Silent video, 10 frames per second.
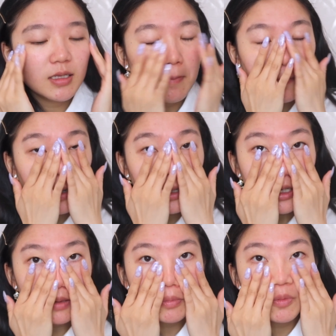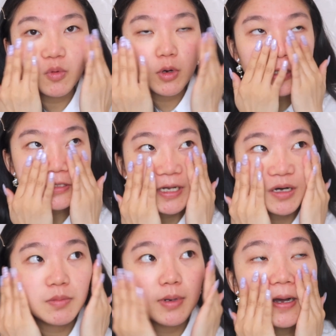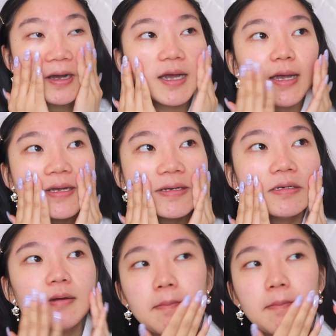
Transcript: that makeup won't help hide.